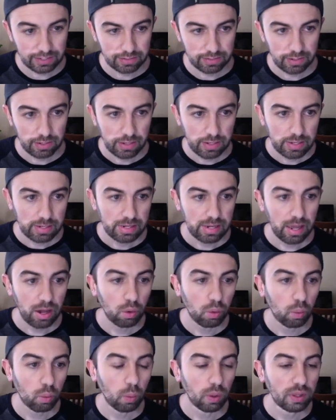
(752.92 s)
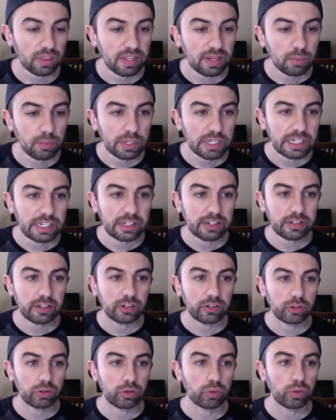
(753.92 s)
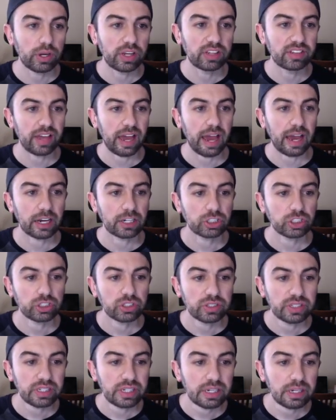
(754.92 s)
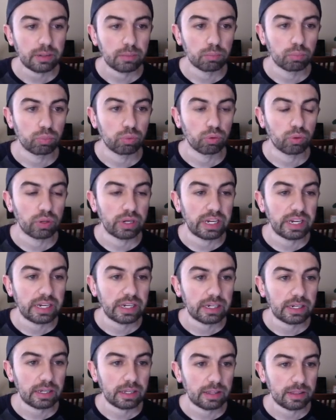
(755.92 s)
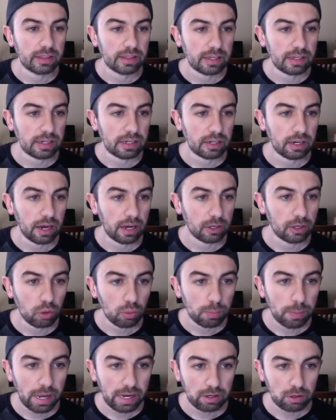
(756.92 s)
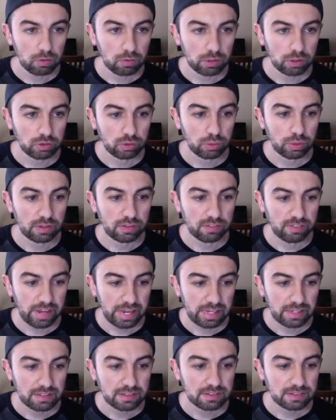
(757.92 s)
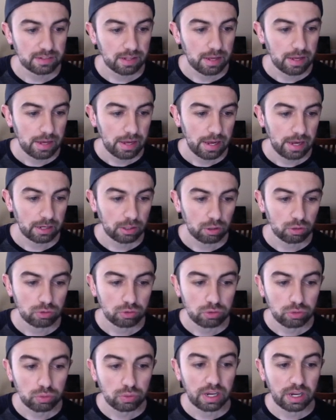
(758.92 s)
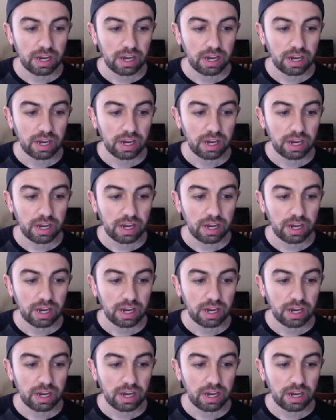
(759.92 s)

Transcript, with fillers: edit. Now, one thing we need to do is actually go back over to advanced and go